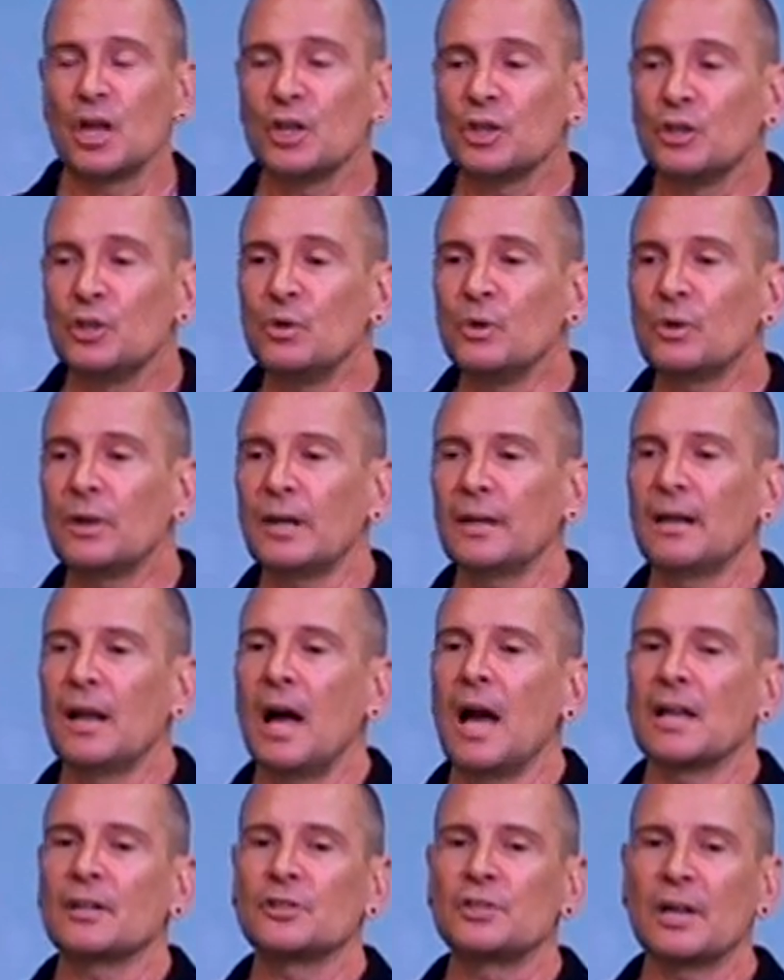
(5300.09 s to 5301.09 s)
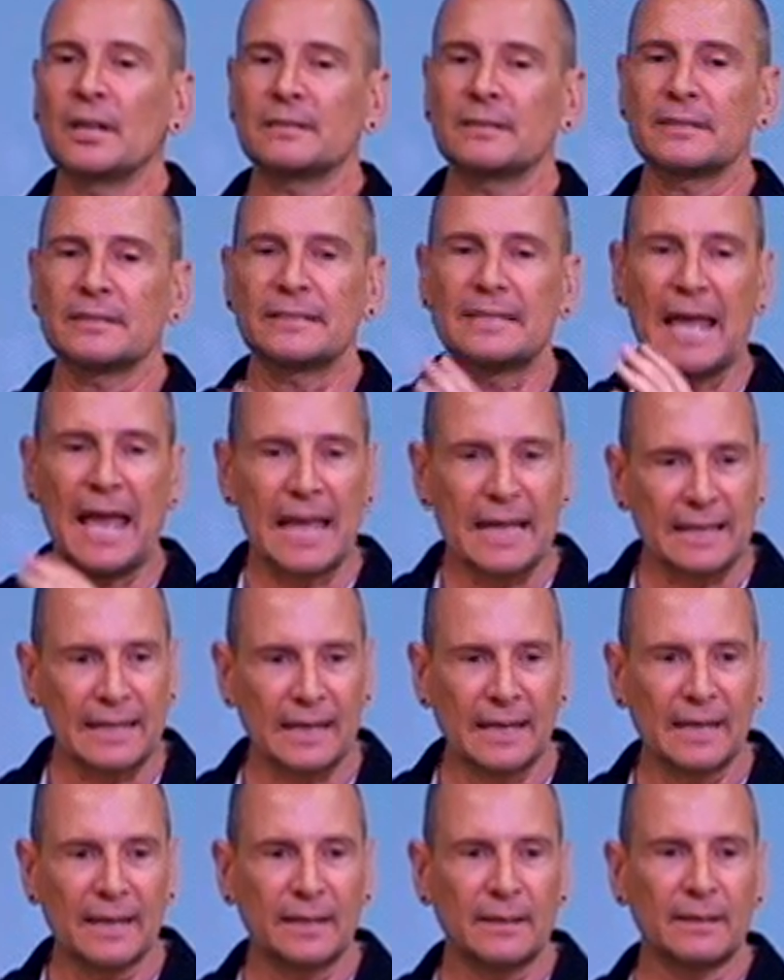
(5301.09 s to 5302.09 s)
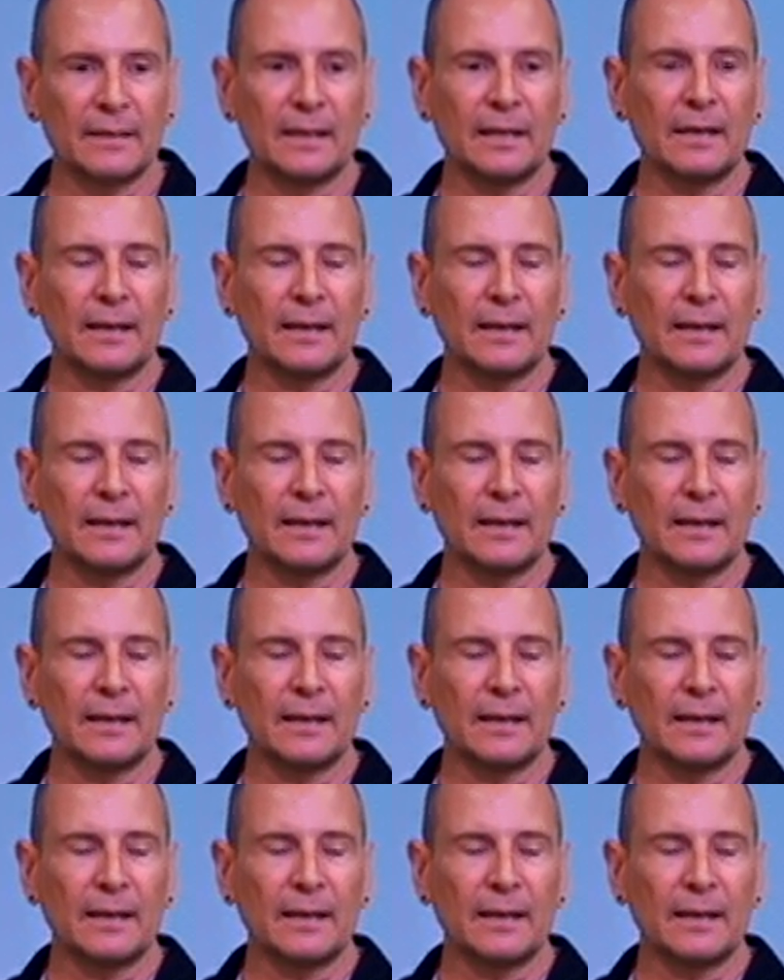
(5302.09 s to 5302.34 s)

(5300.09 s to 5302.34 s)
you cannot just take in